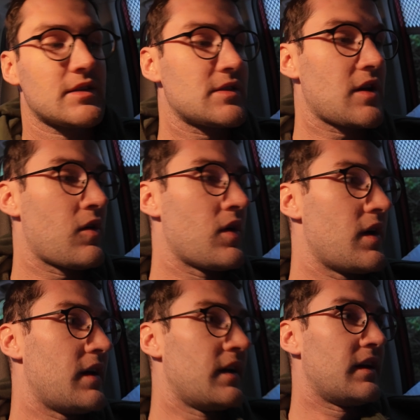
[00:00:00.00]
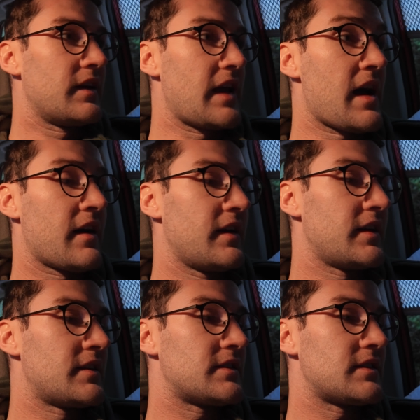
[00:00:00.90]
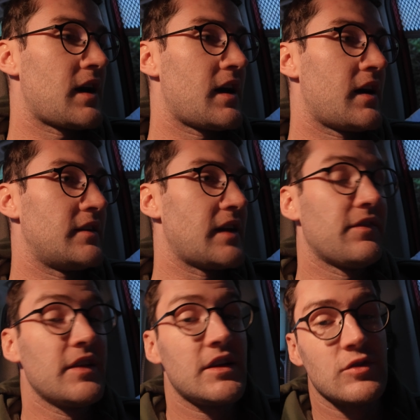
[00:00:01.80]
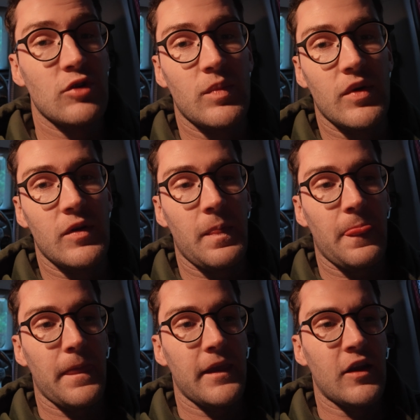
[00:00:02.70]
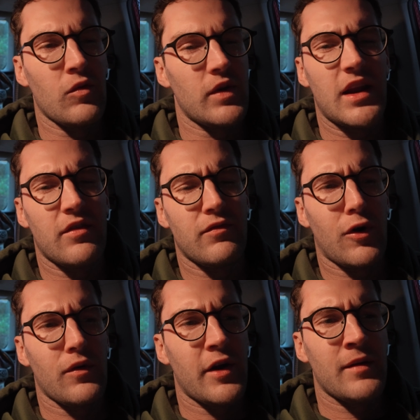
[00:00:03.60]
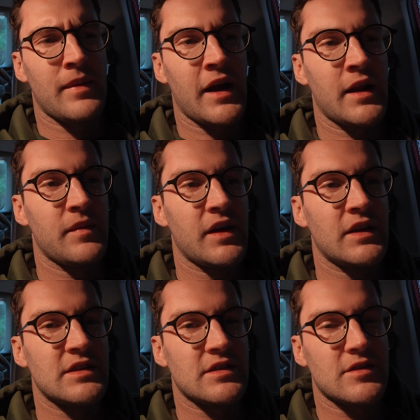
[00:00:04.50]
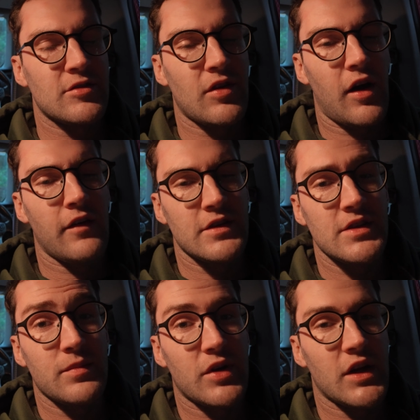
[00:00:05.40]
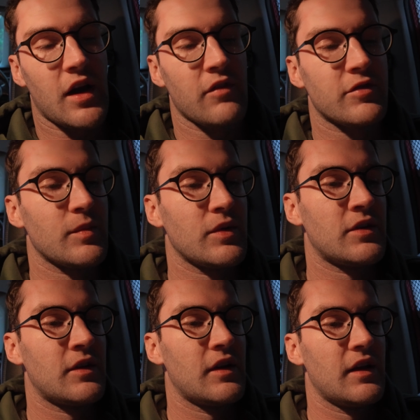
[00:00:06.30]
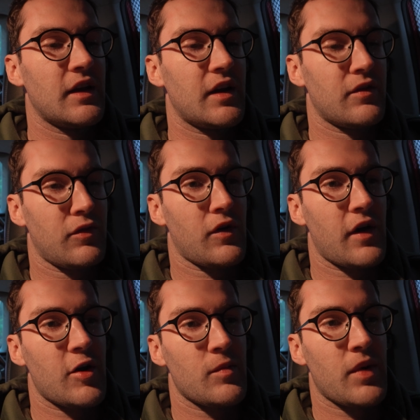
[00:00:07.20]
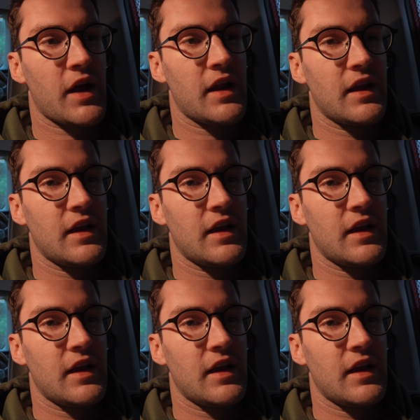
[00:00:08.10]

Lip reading: So yeah, it's definitely doable. You don't need a 4Runner by any means. It's obviously pretty comfortable in a 4Runner, but